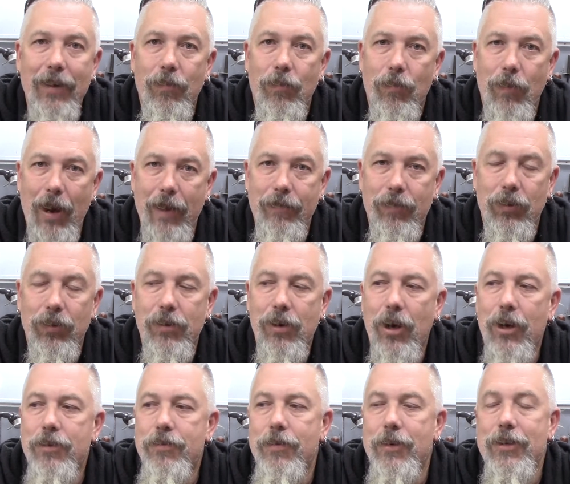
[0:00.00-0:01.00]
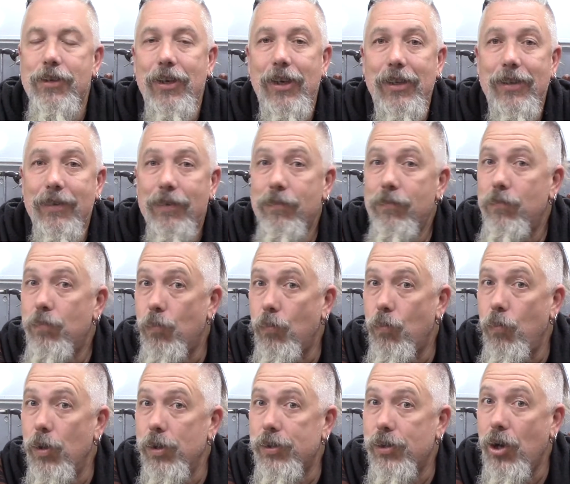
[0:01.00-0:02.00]
rifle cartridge. It
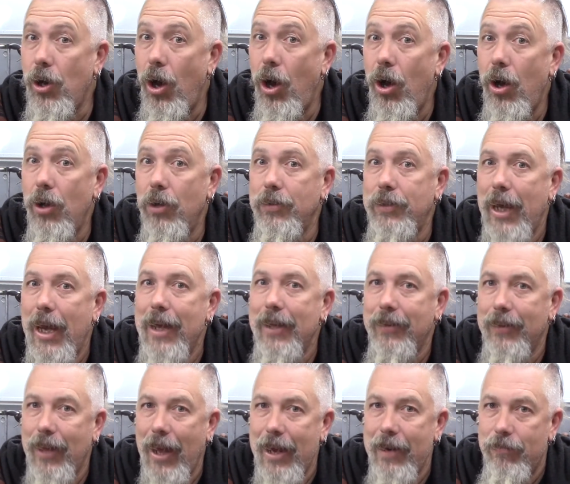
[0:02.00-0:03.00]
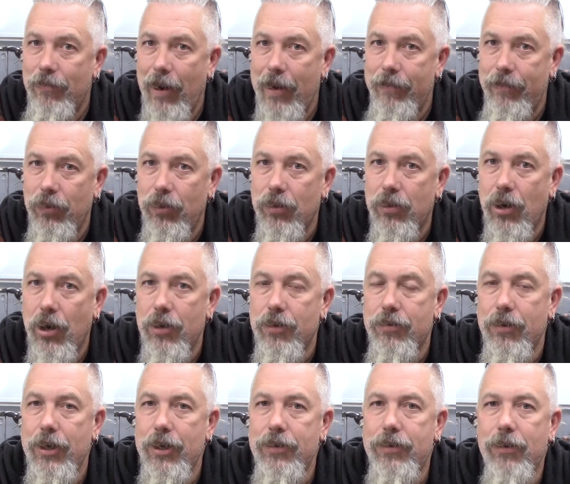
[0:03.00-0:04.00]
was called a light rifle
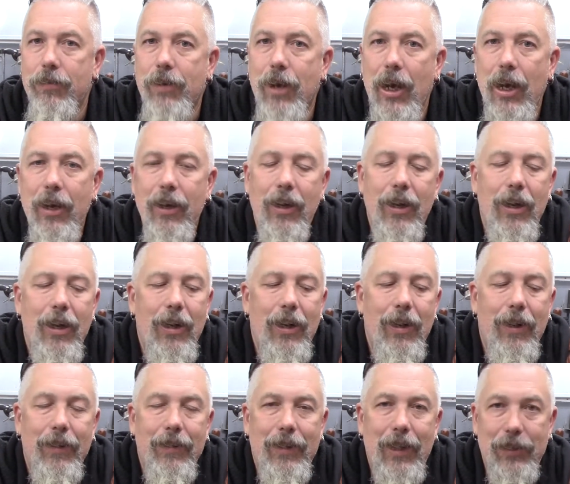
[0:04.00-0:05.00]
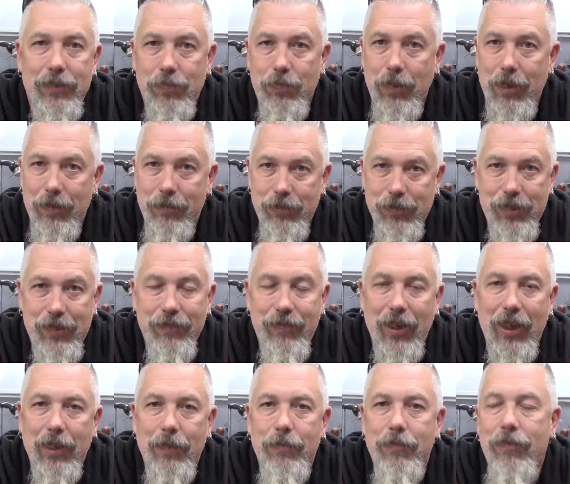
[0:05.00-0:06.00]
cartridge, okay? That's what it was
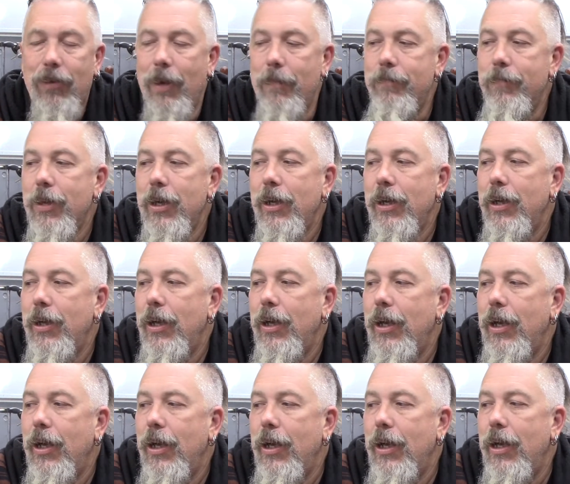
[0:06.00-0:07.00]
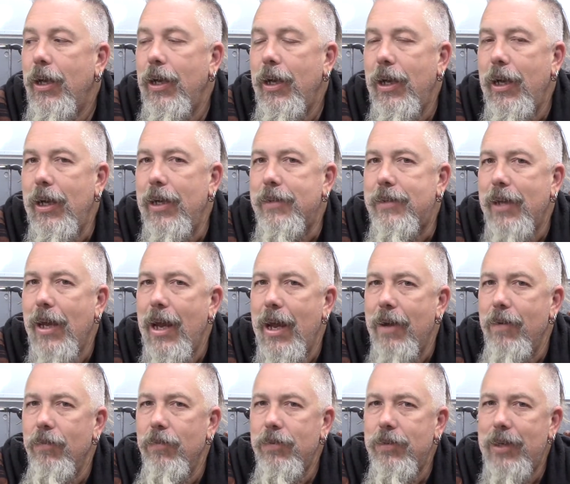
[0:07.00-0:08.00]
developed from. It's
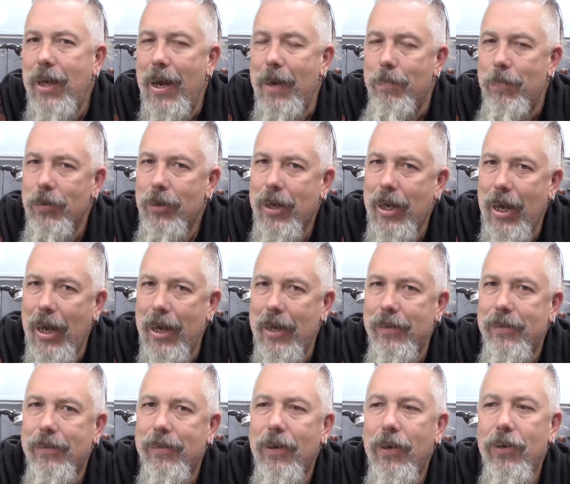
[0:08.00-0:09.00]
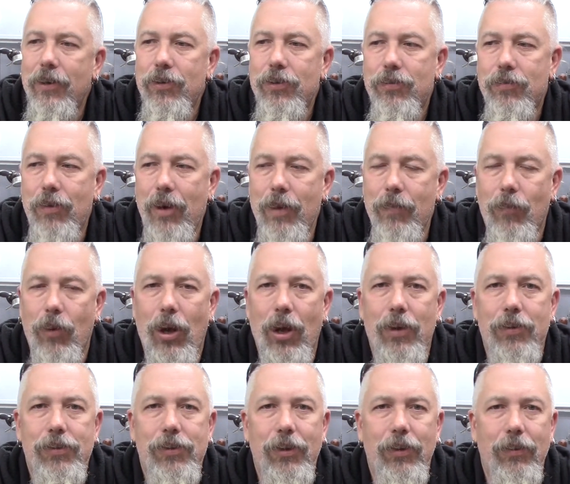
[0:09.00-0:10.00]
a tapered case, straight
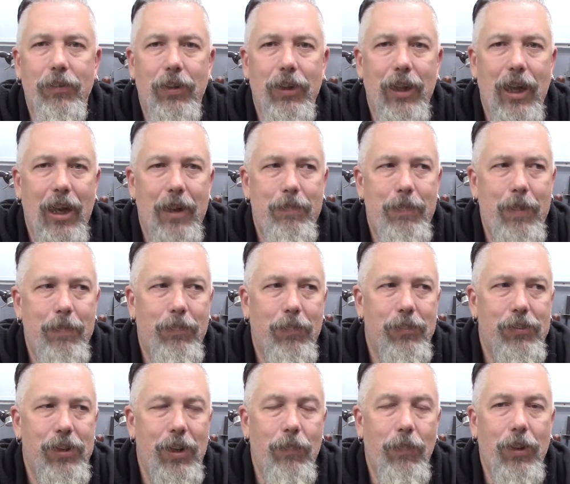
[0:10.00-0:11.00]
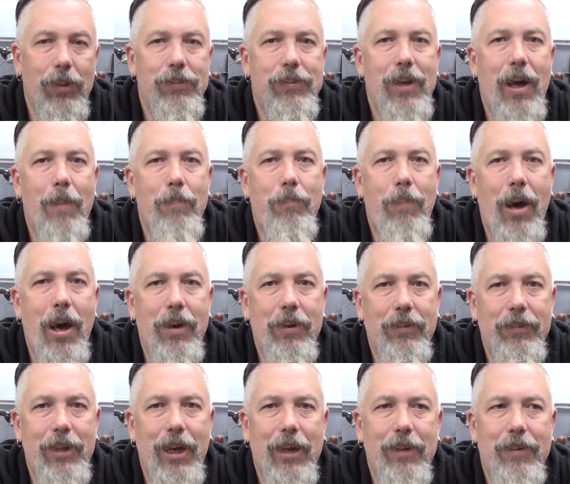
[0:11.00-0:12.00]
wall. So a lot of people say, well, it's not
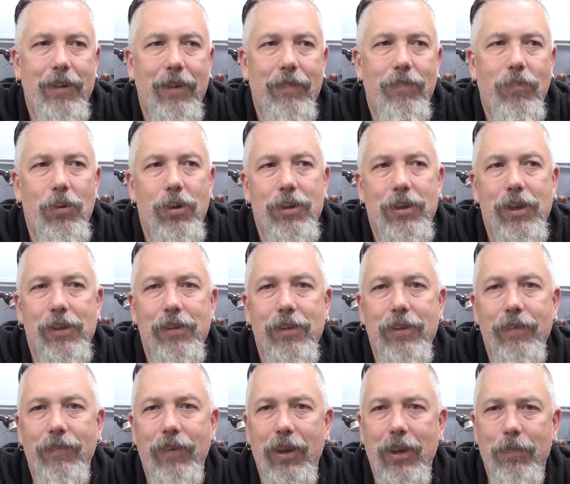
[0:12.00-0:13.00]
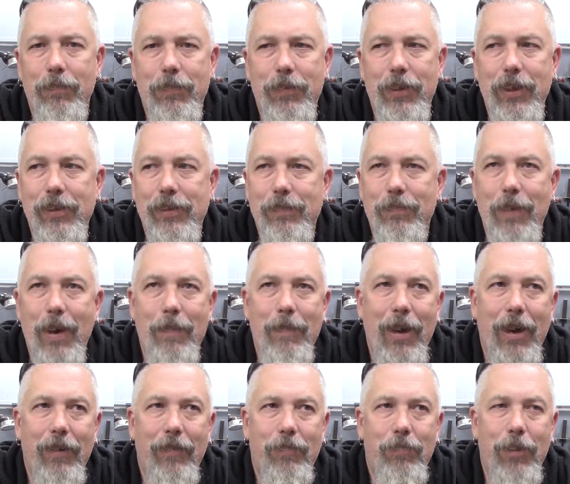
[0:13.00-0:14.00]
bottleneck, therefore it doesn't develop this
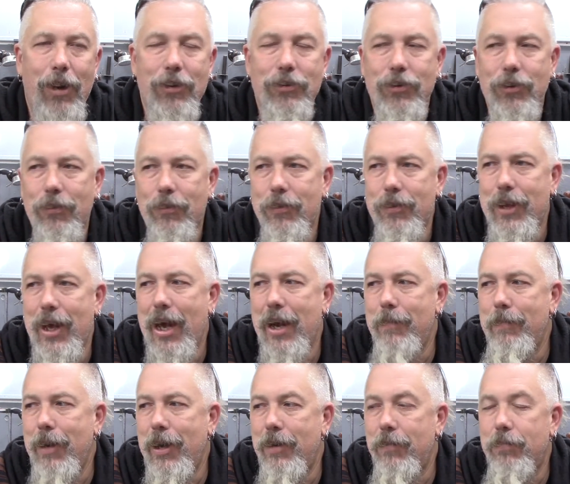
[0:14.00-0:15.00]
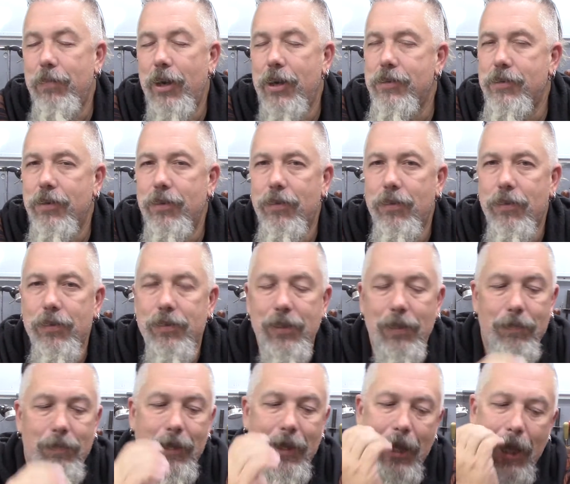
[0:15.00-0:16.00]
amount of pressure or that amount of pressure or
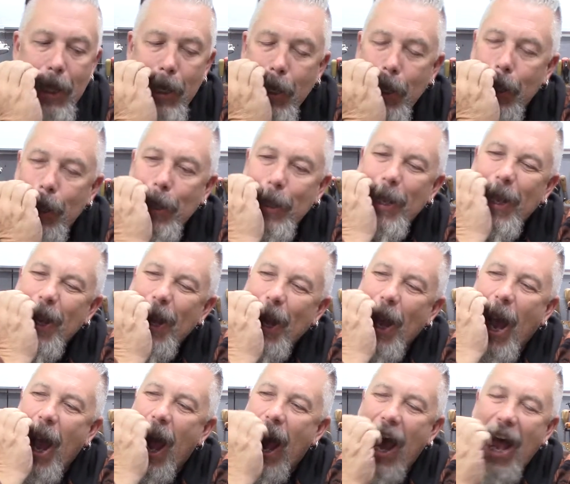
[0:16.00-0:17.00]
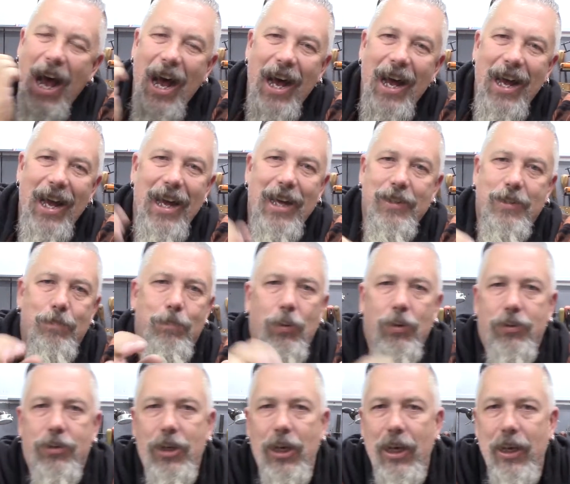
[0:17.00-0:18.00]
something. And it's
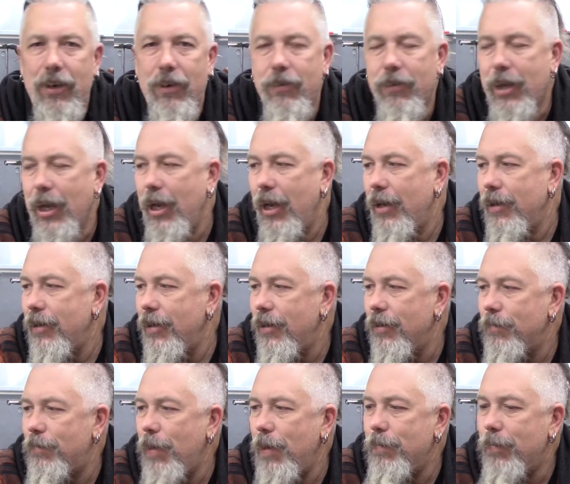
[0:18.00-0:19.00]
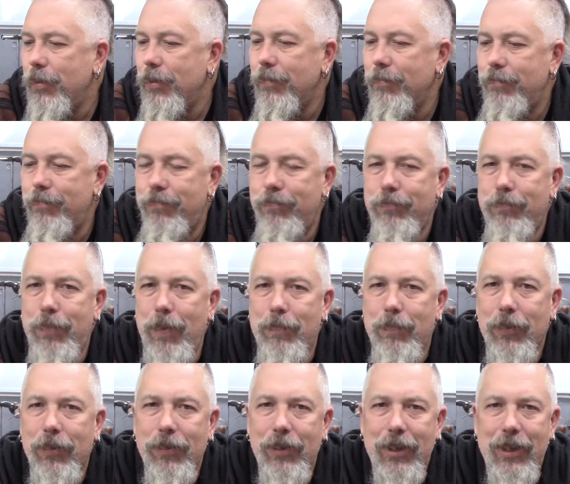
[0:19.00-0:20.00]
bullshit, okay? People
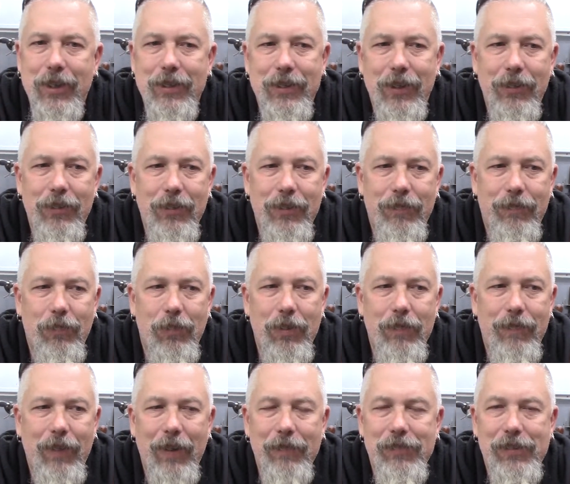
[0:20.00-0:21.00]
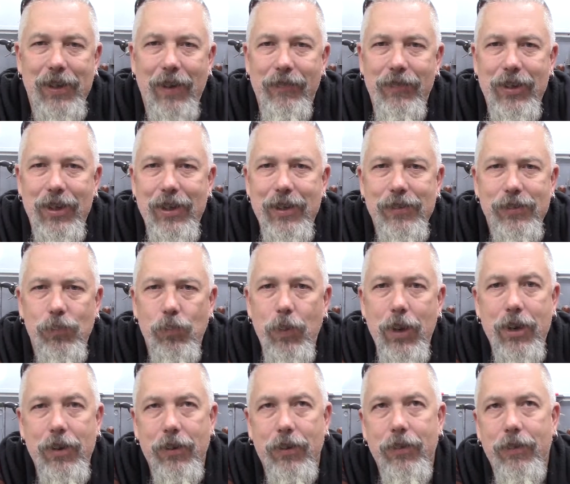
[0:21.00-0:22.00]
are going to tell you the 45-70 is
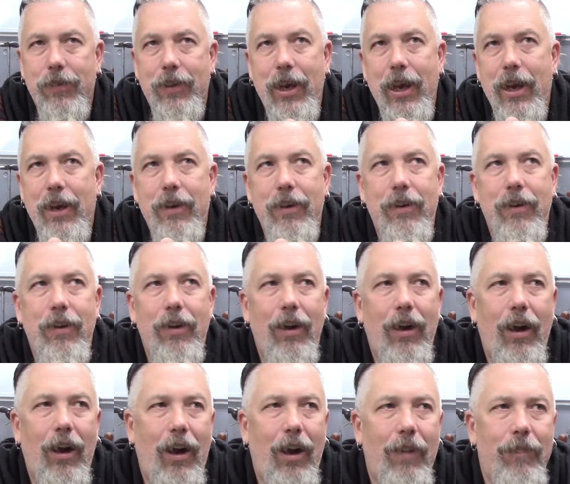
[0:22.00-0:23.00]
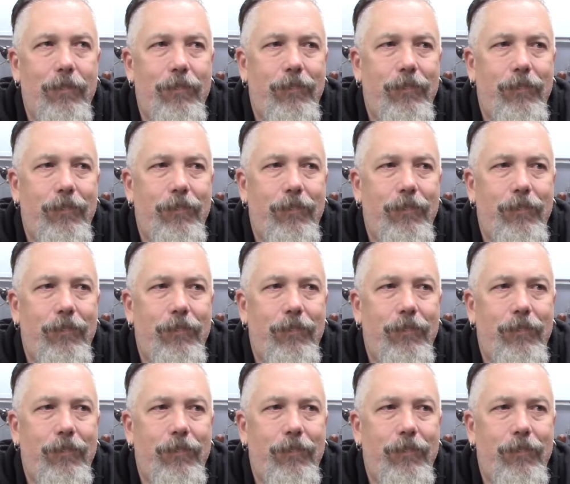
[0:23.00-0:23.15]
weaker than, a